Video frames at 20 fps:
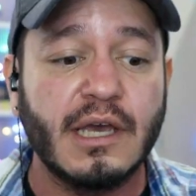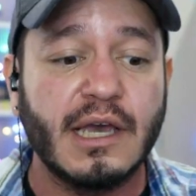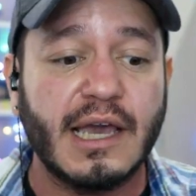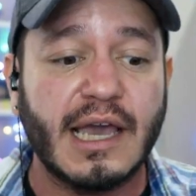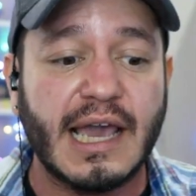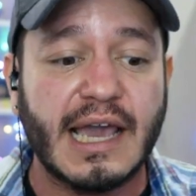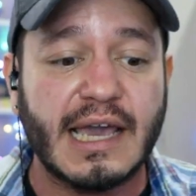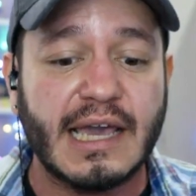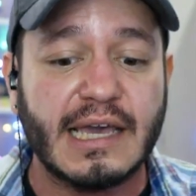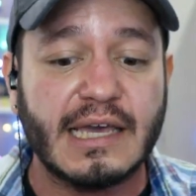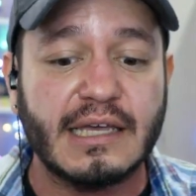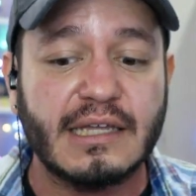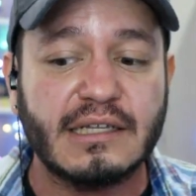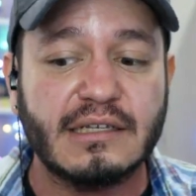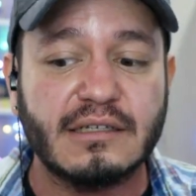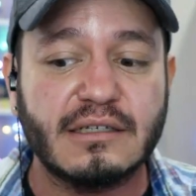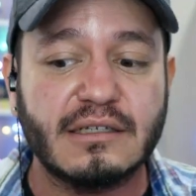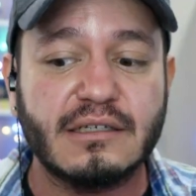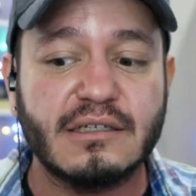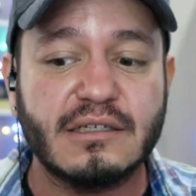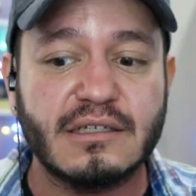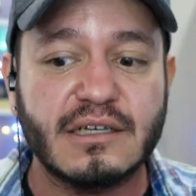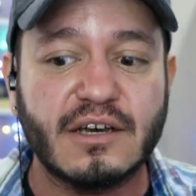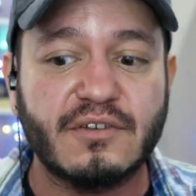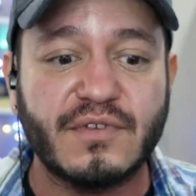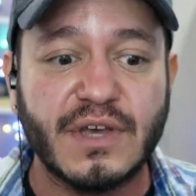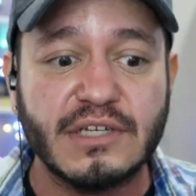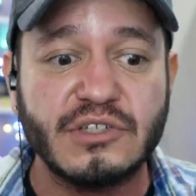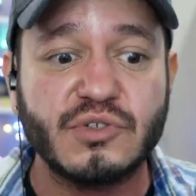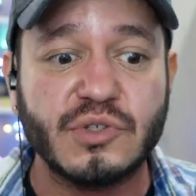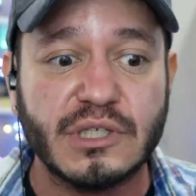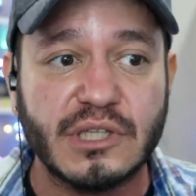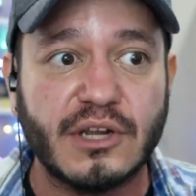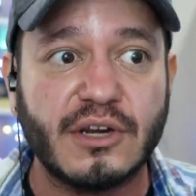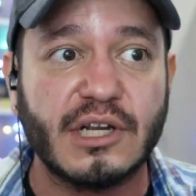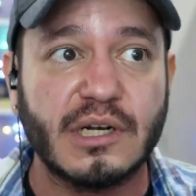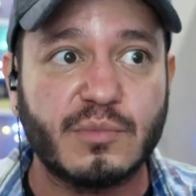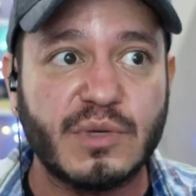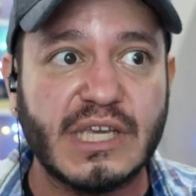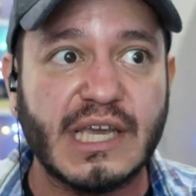And eventually they're going
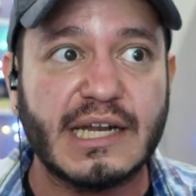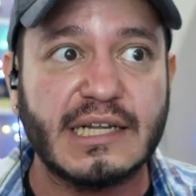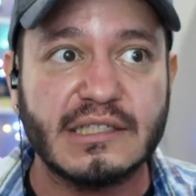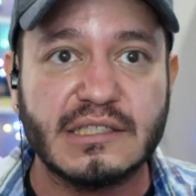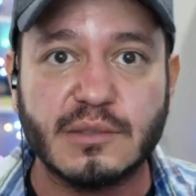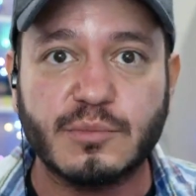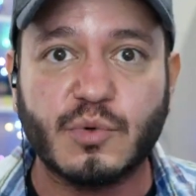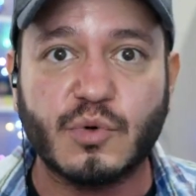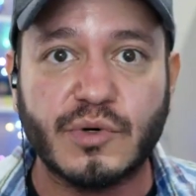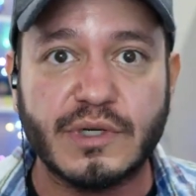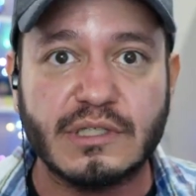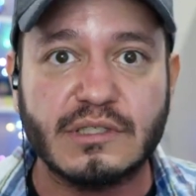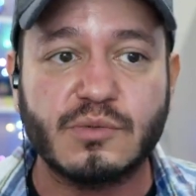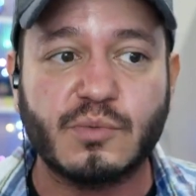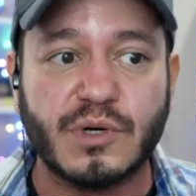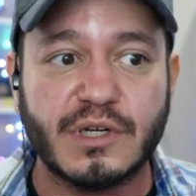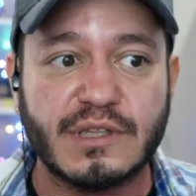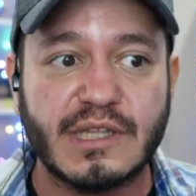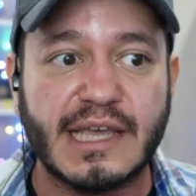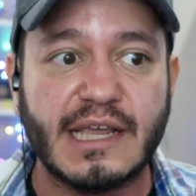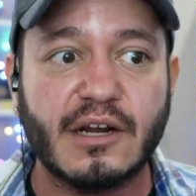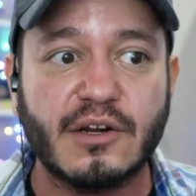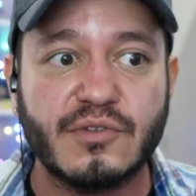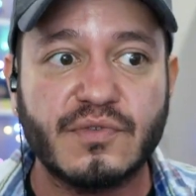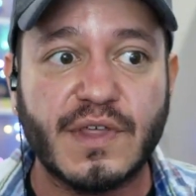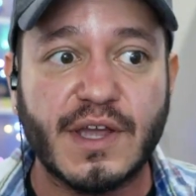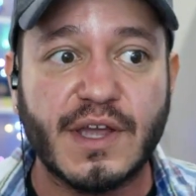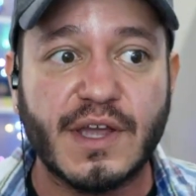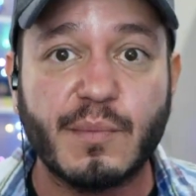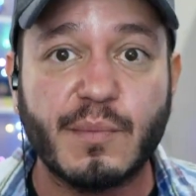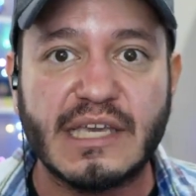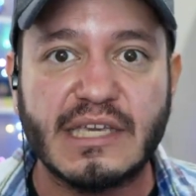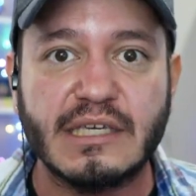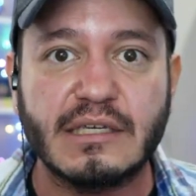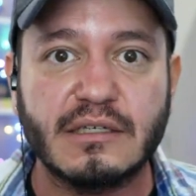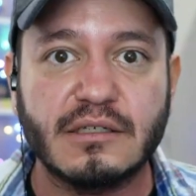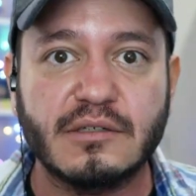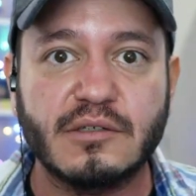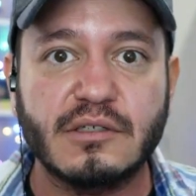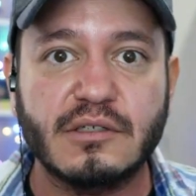to be getting to points where they're they're
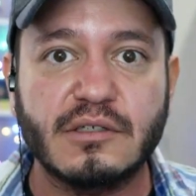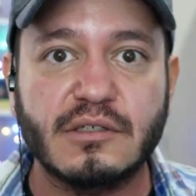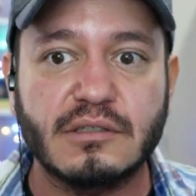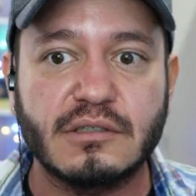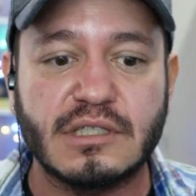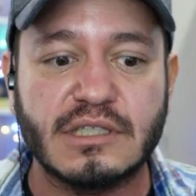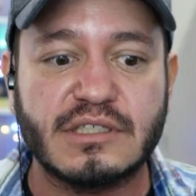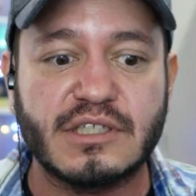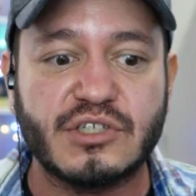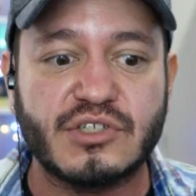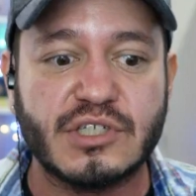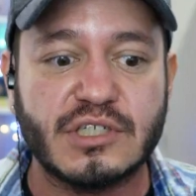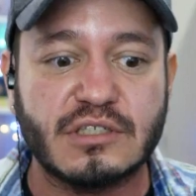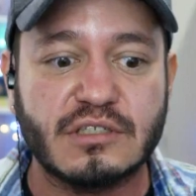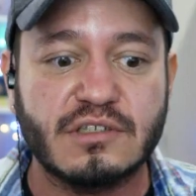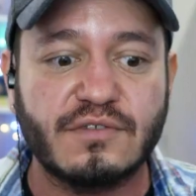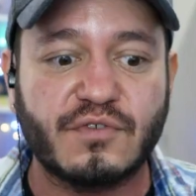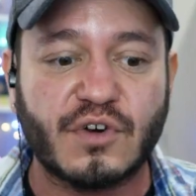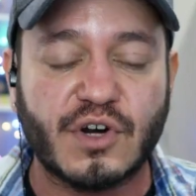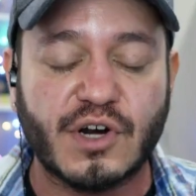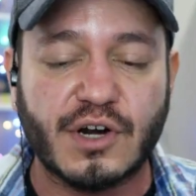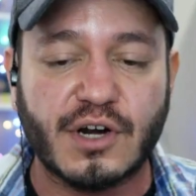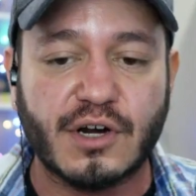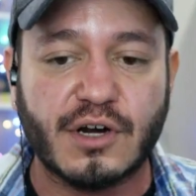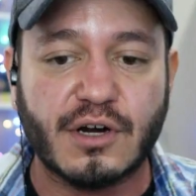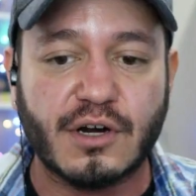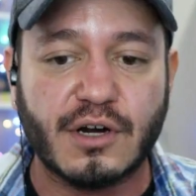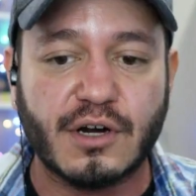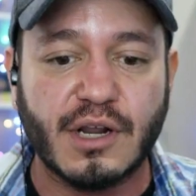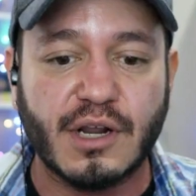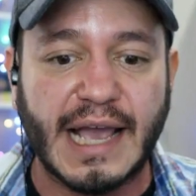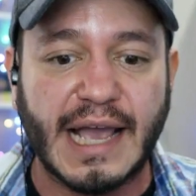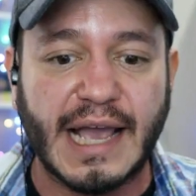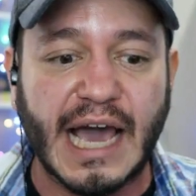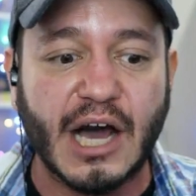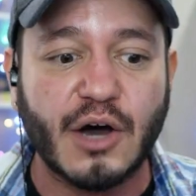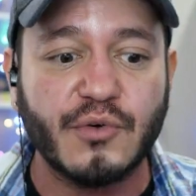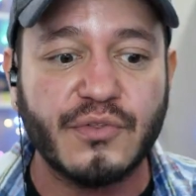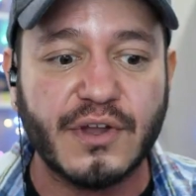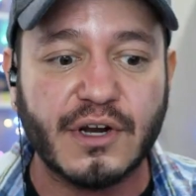making decisions for
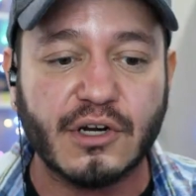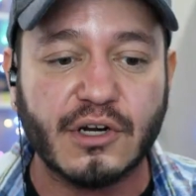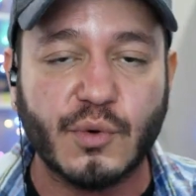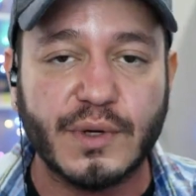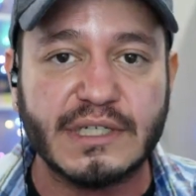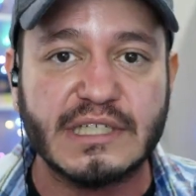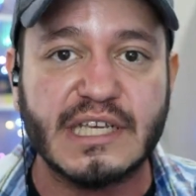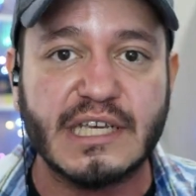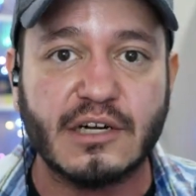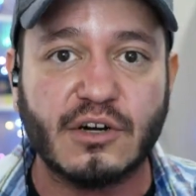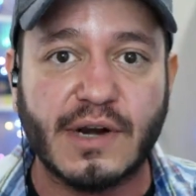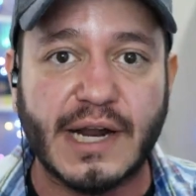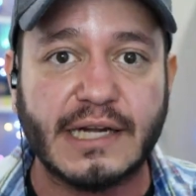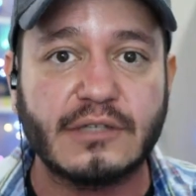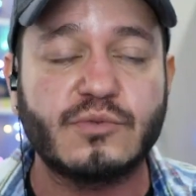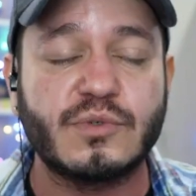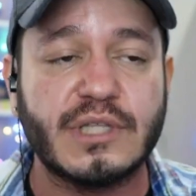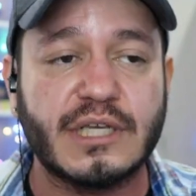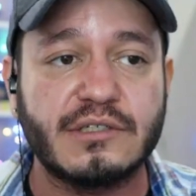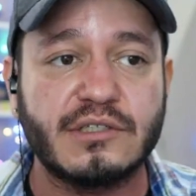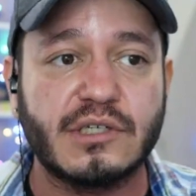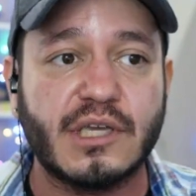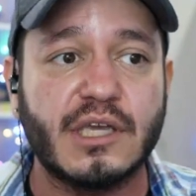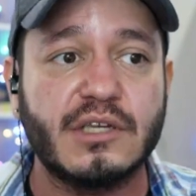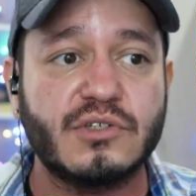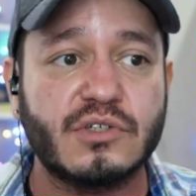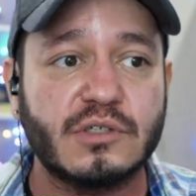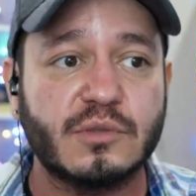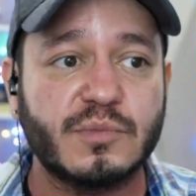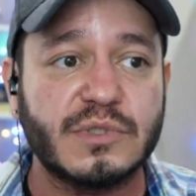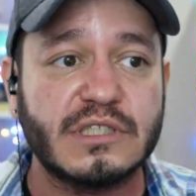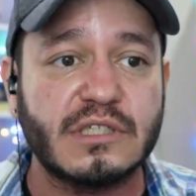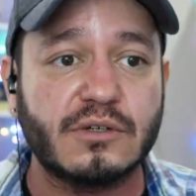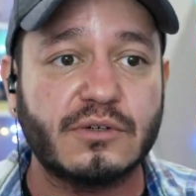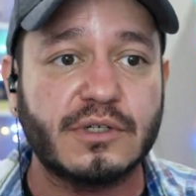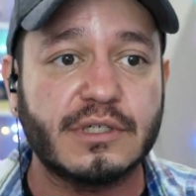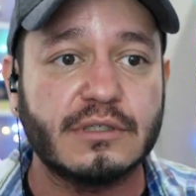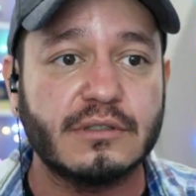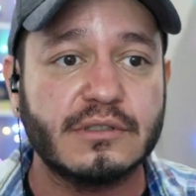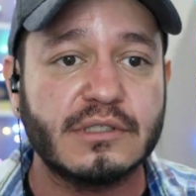how they're going to interact with educational materials.